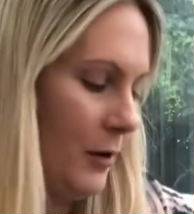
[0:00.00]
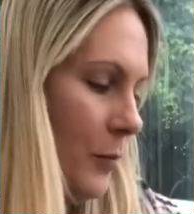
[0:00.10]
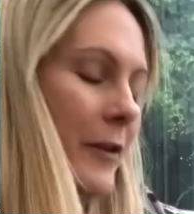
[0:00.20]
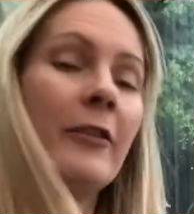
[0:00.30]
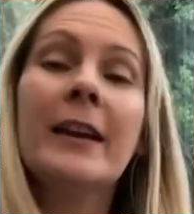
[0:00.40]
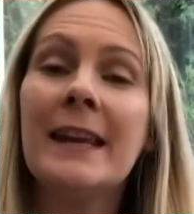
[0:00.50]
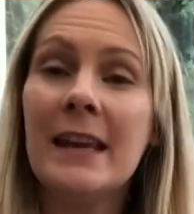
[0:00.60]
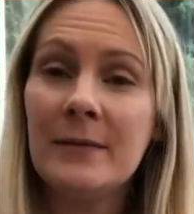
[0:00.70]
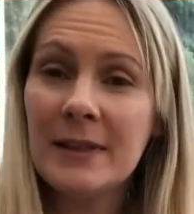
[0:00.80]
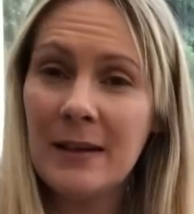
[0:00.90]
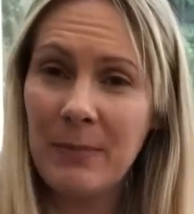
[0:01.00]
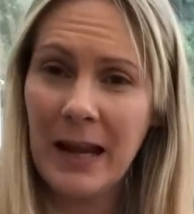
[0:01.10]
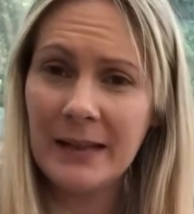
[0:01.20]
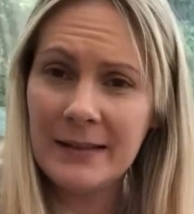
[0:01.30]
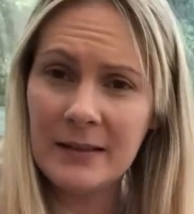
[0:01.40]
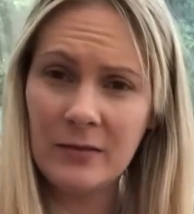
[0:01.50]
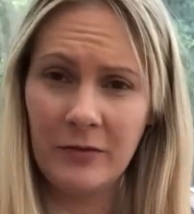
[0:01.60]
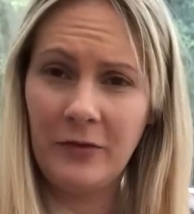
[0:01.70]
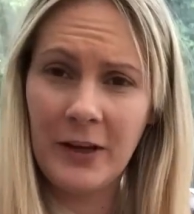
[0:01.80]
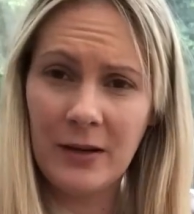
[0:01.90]
Whether I keep to the plan is
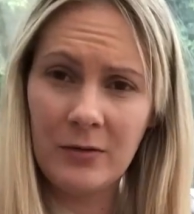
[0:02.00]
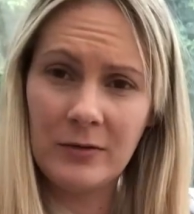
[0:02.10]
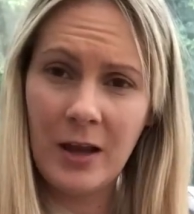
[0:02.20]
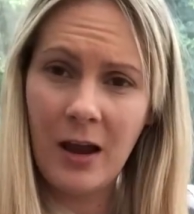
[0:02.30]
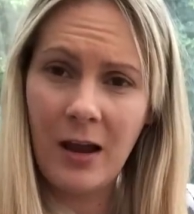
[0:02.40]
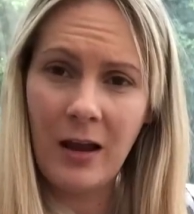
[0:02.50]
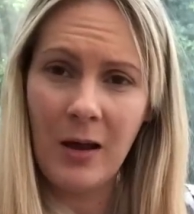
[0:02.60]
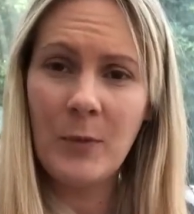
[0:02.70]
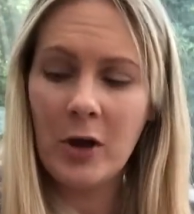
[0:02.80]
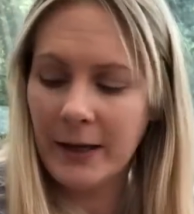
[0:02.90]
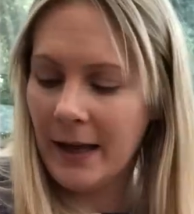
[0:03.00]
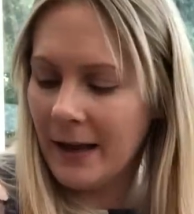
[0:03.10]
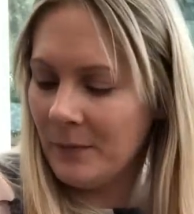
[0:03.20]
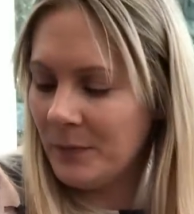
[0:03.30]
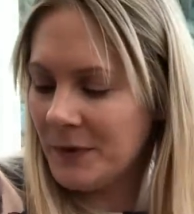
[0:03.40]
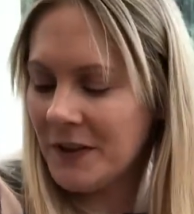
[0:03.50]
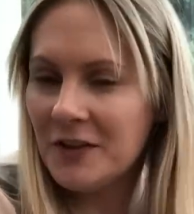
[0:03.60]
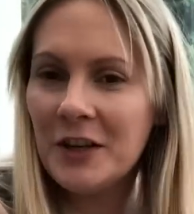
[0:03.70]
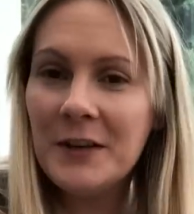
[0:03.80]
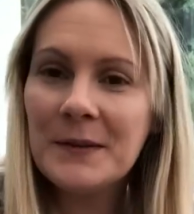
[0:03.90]
another thing or not. I might get
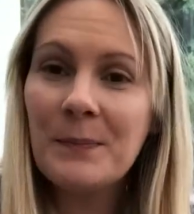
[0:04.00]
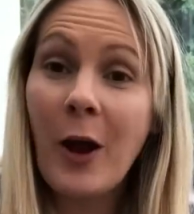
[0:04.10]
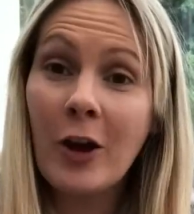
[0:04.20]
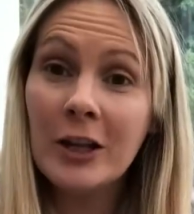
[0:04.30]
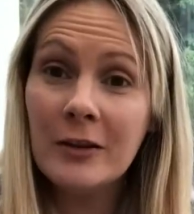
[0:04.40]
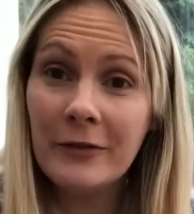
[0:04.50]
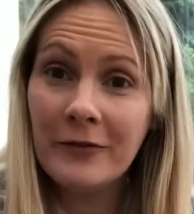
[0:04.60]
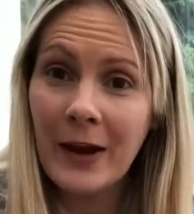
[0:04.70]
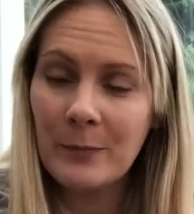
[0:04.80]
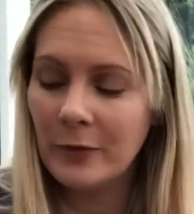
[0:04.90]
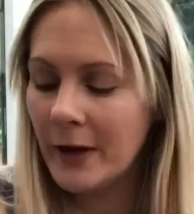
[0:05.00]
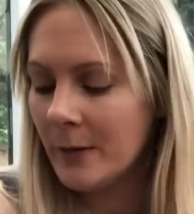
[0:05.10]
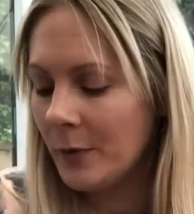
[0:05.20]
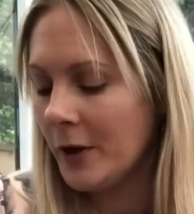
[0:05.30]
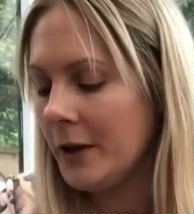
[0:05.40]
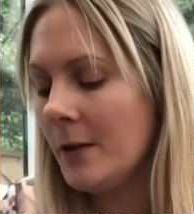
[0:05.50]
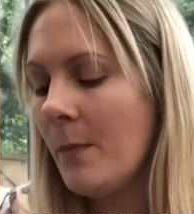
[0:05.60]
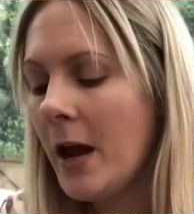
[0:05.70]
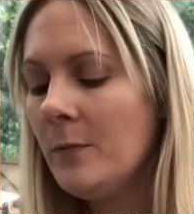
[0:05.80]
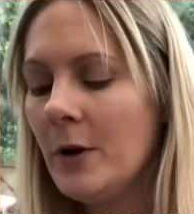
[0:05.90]
seduced by another fabric, but at the
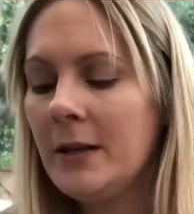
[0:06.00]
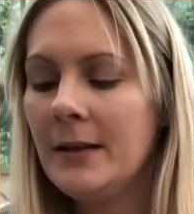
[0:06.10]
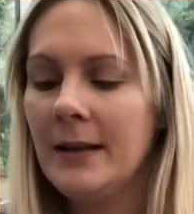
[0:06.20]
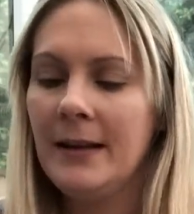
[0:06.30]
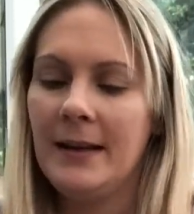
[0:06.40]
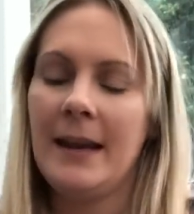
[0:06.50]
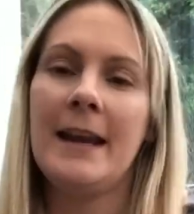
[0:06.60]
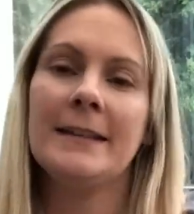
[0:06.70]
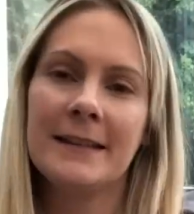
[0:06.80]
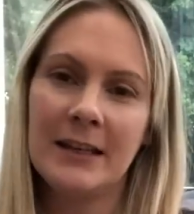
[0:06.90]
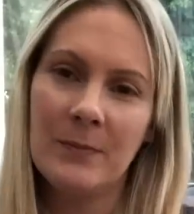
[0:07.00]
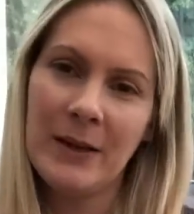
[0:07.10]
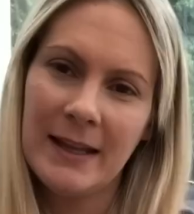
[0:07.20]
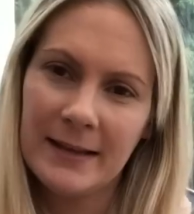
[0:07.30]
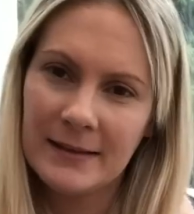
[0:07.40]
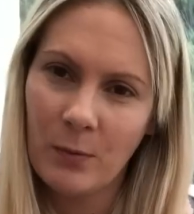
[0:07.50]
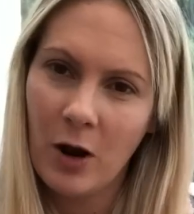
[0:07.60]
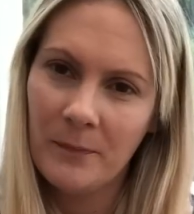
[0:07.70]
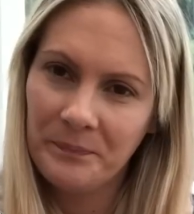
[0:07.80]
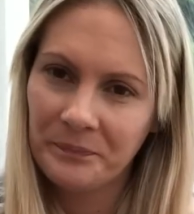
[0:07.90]
moment it's going to be this
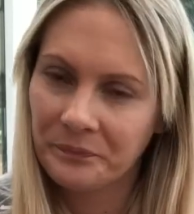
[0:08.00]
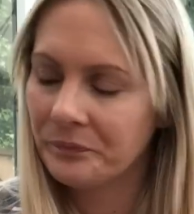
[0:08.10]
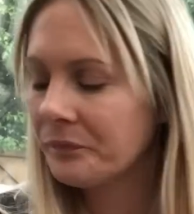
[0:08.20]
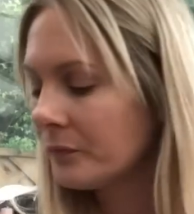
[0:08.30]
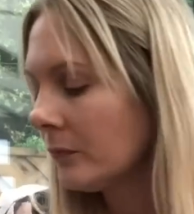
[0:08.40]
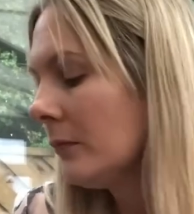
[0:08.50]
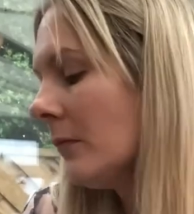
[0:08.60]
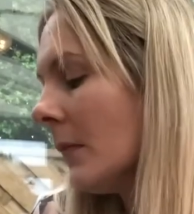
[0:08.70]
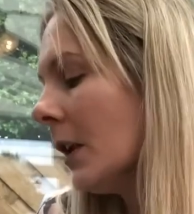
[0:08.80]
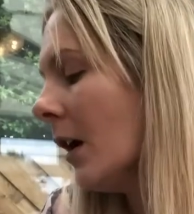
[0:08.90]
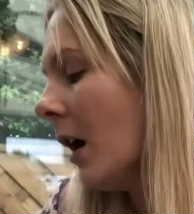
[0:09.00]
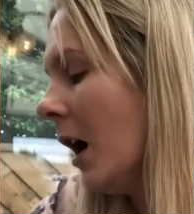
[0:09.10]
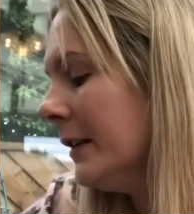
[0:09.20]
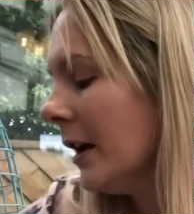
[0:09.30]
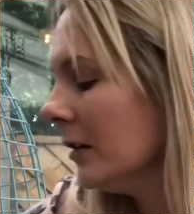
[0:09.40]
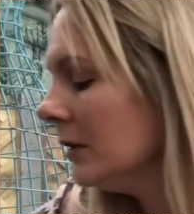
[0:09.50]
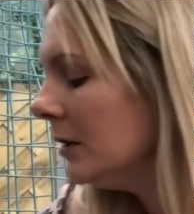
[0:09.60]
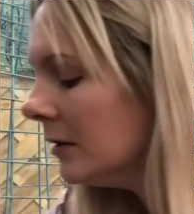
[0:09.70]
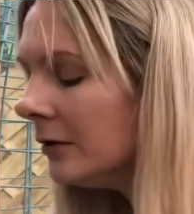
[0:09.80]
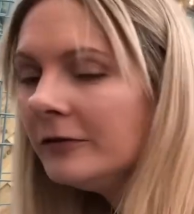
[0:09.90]
one. And I
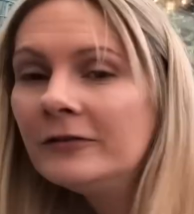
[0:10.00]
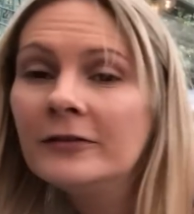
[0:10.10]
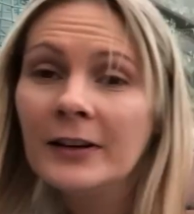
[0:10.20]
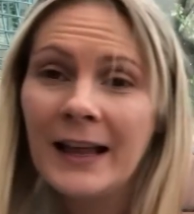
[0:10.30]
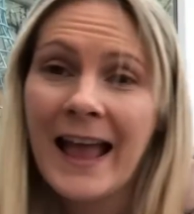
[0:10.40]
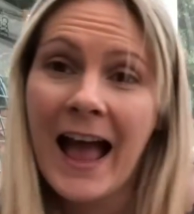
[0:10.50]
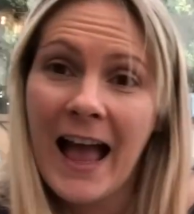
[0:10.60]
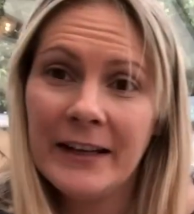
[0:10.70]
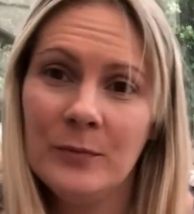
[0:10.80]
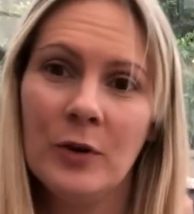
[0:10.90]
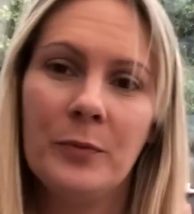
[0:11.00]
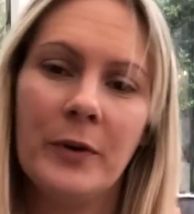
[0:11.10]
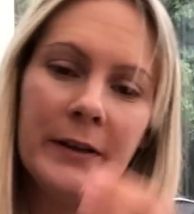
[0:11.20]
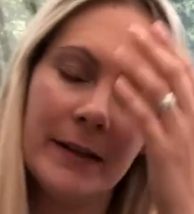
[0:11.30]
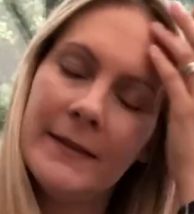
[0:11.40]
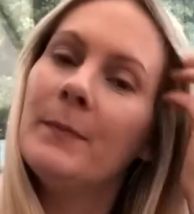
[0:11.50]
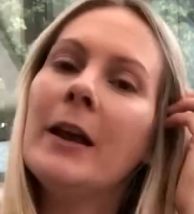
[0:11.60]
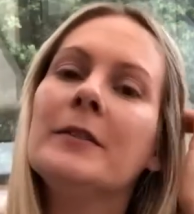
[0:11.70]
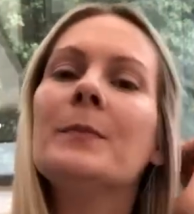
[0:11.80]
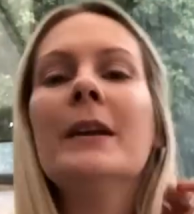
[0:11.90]
love animal print, as
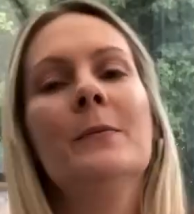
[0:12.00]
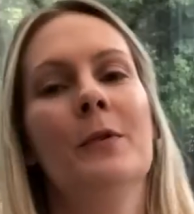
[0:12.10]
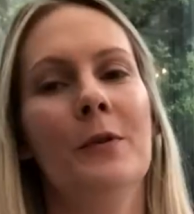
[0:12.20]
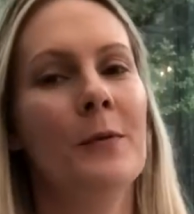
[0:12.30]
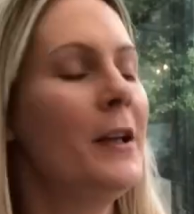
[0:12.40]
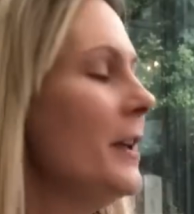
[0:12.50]
most people